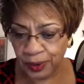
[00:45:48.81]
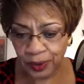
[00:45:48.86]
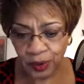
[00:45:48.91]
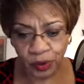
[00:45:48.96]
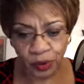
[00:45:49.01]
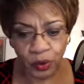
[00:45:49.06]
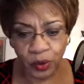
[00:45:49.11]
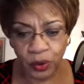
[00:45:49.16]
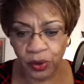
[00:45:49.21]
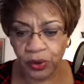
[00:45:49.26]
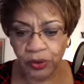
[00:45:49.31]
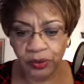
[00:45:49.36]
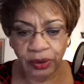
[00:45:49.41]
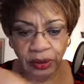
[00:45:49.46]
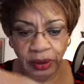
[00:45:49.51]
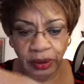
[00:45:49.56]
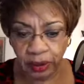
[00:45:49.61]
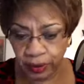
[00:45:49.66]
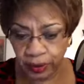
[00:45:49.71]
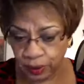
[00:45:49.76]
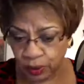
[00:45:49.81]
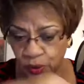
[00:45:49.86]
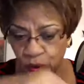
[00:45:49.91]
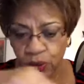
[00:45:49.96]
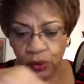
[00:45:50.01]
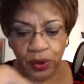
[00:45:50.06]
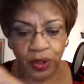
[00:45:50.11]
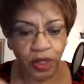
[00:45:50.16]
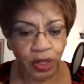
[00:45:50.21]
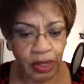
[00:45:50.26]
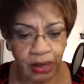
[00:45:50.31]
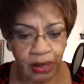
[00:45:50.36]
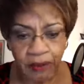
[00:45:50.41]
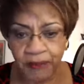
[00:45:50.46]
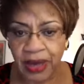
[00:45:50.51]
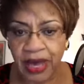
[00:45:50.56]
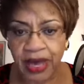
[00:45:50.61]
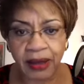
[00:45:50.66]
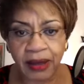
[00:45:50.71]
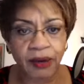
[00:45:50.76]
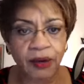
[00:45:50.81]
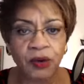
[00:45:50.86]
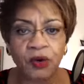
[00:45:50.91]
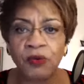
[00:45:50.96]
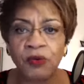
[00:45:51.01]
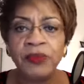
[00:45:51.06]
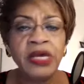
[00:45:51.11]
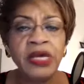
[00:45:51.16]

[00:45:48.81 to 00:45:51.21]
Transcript: store or the liquor store, and you come back home